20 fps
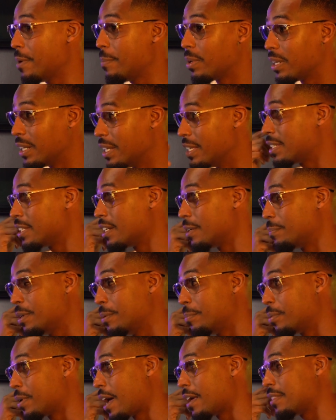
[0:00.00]
people. Listen to
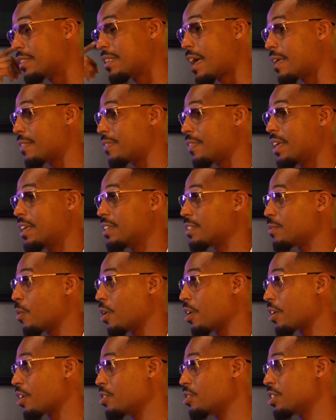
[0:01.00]
people that that things
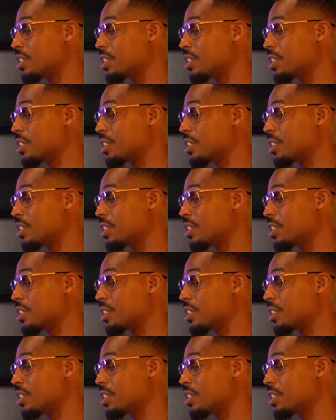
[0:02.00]
work.